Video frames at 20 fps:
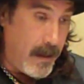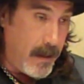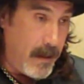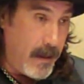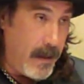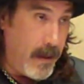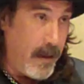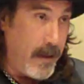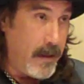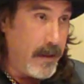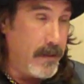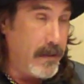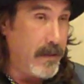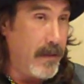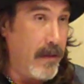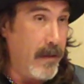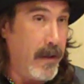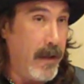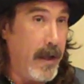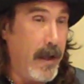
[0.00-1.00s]
You know, they
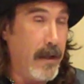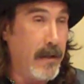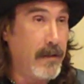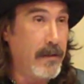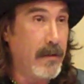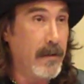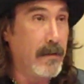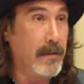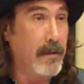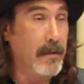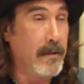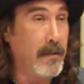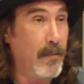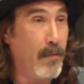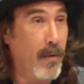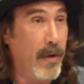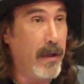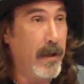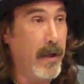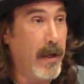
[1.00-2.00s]
started out just as a
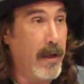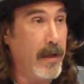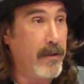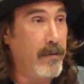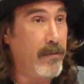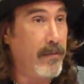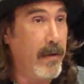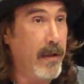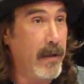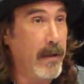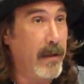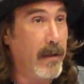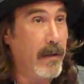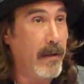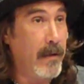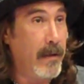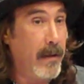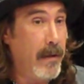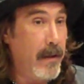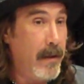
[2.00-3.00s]
one-night trick,
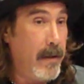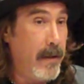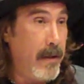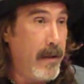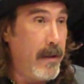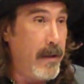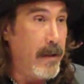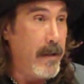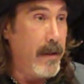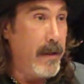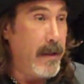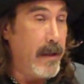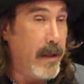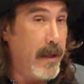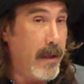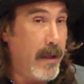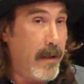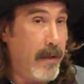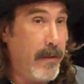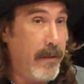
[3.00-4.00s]

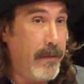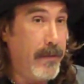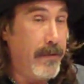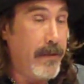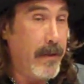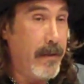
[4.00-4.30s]
and